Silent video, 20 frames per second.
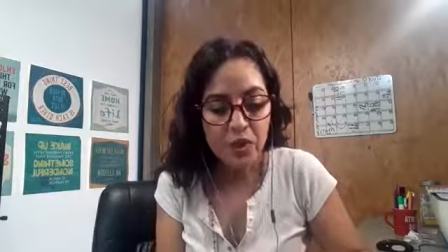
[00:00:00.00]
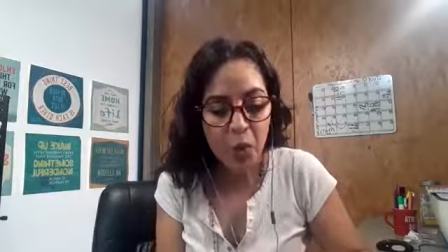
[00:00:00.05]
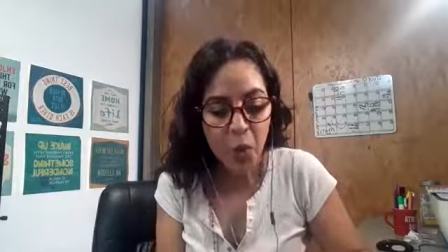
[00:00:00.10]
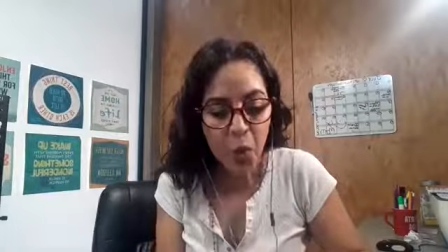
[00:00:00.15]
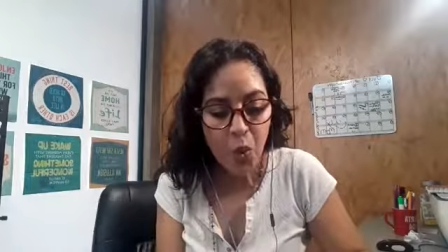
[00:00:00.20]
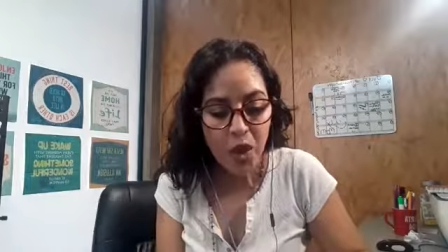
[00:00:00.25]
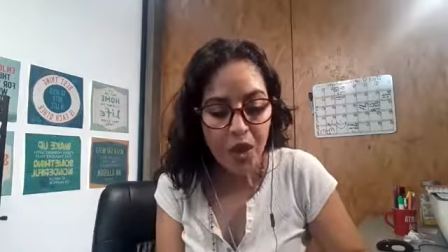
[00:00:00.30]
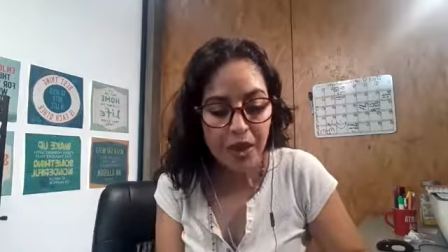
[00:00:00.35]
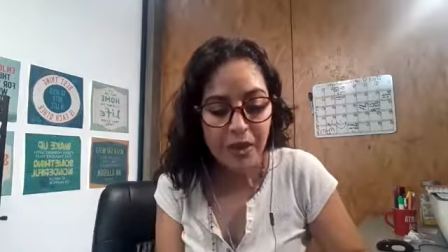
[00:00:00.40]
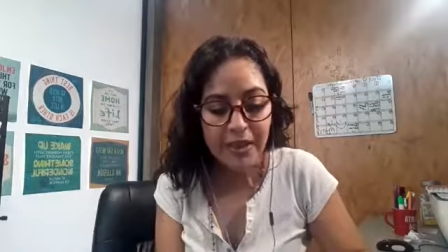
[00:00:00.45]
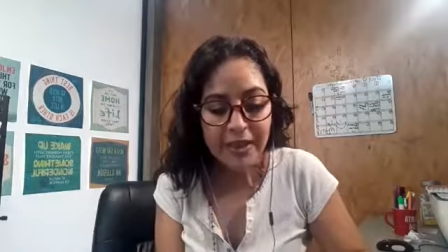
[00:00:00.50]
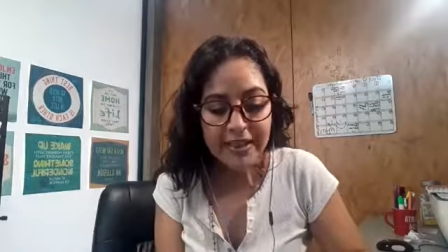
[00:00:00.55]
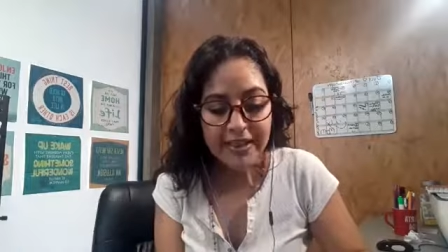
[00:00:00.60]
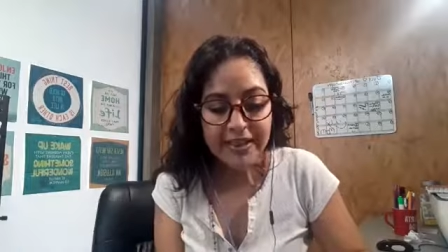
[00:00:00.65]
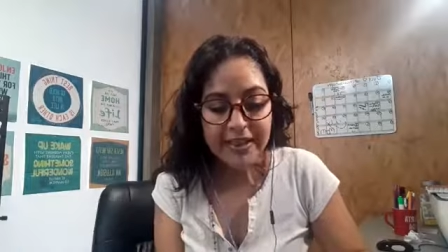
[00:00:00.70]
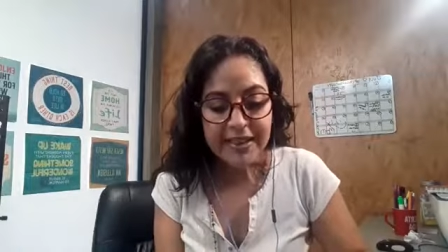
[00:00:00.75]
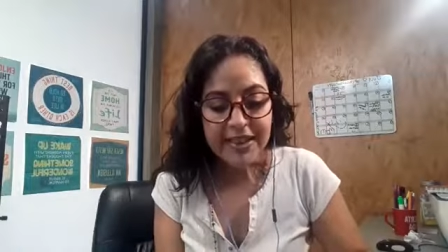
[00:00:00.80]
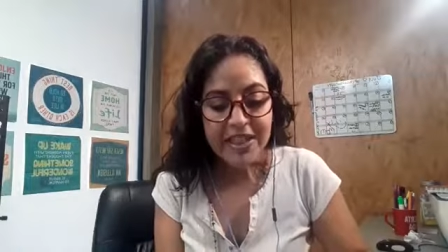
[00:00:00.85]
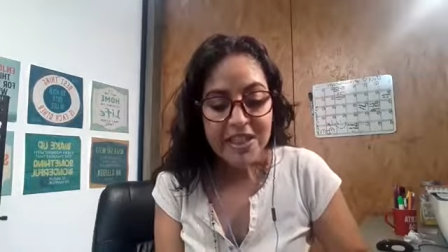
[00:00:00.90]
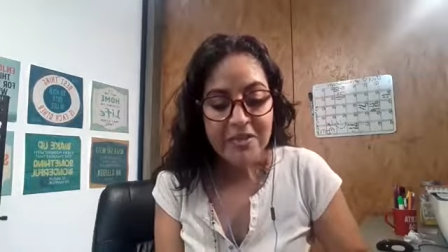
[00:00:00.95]
Well,
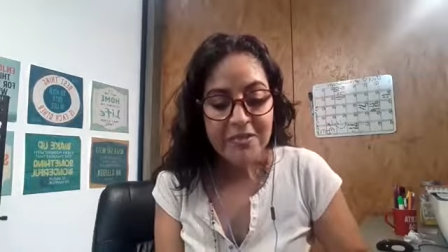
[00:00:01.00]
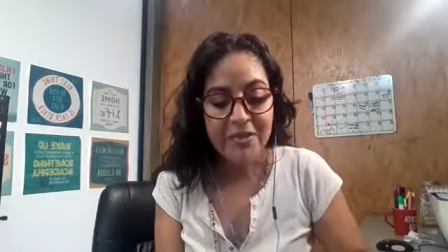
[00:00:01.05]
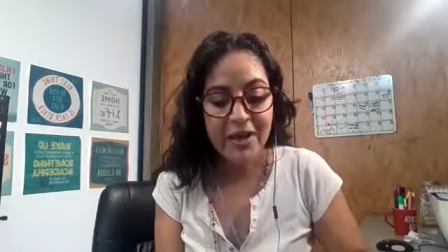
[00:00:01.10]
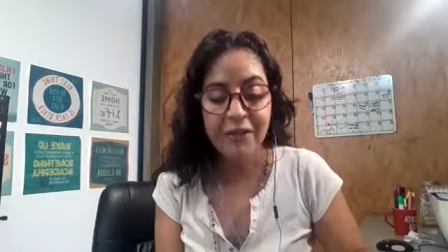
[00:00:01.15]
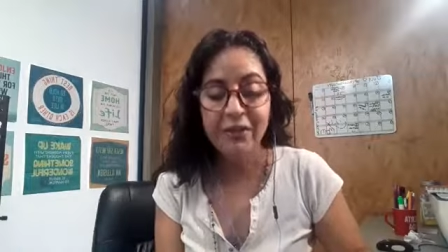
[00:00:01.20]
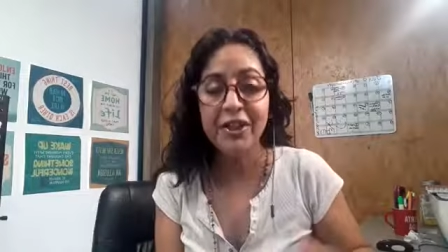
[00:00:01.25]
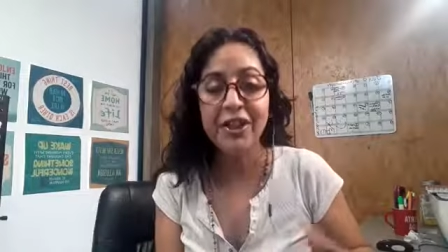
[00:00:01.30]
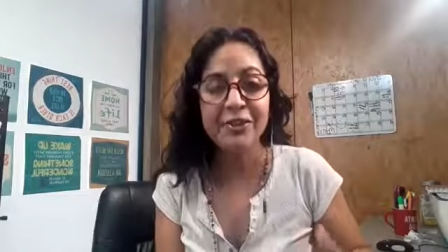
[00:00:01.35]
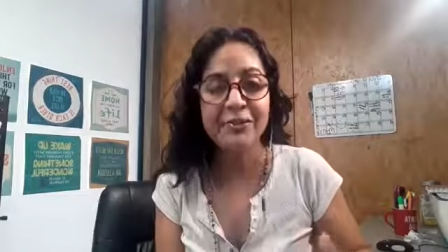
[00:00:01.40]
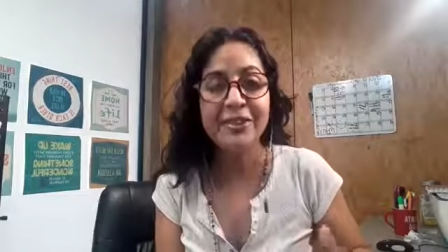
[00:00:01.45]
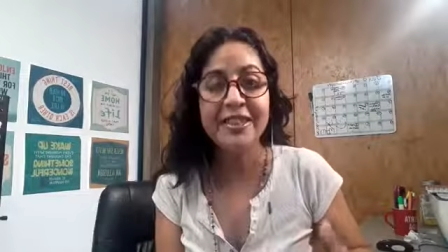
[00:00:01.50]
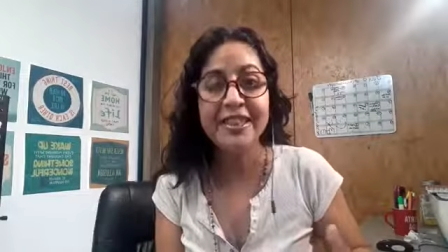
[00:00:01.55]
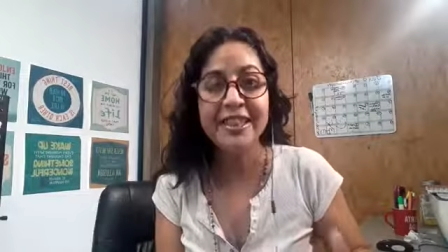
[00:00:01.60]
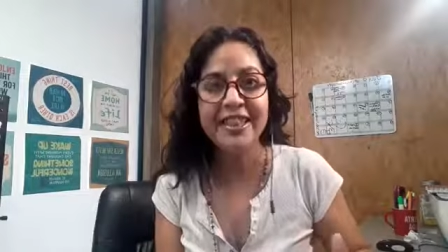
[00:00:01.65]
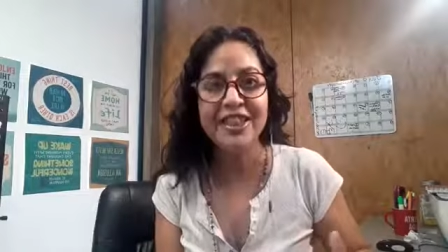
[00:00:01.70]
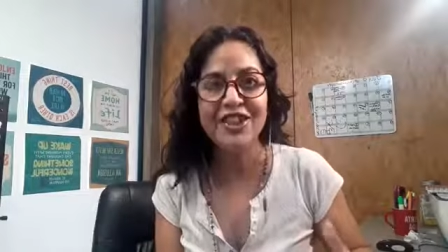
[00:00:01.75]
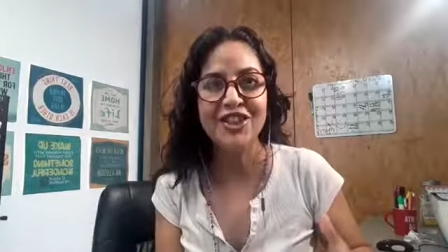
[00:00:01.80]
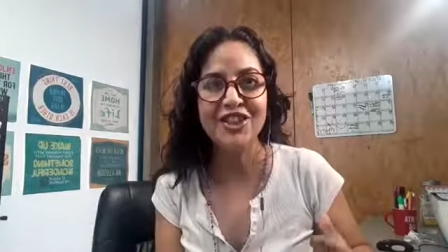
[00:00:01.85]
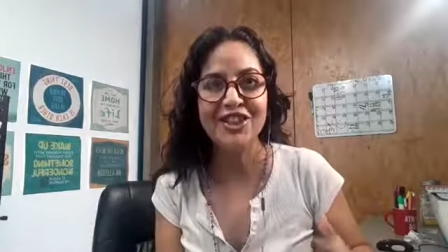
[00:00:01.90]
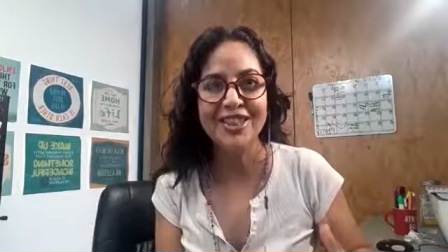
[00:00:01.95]
my
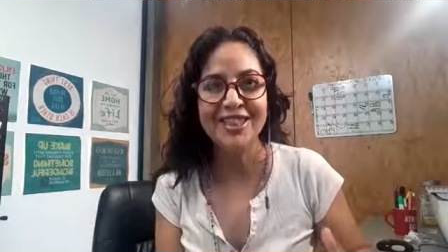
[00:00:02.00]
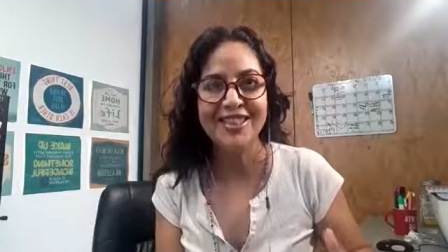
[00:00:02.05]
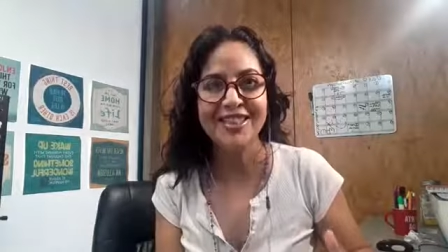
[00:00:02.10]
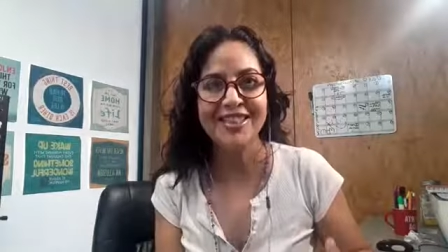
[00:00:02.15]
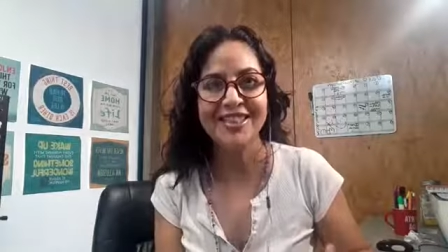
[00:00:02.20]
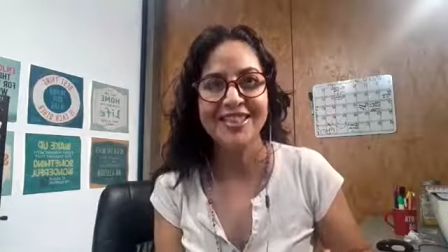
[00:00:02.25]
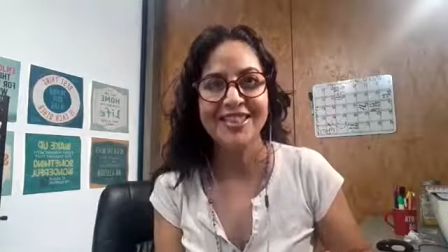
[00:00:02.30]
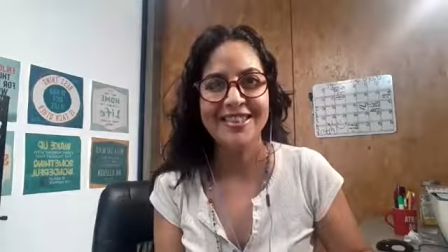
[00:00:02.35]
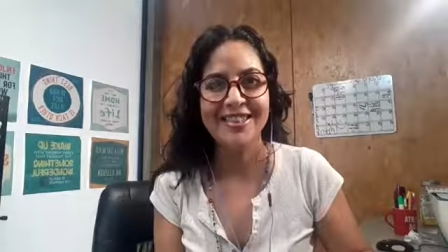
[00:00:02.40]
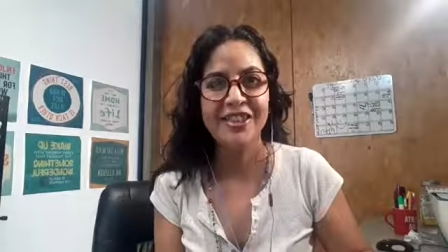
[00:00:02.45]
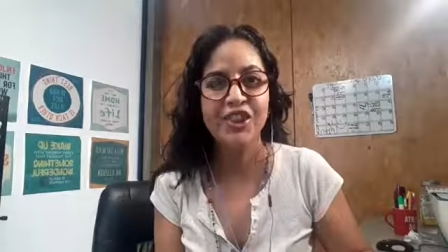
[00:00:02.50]
recommendation is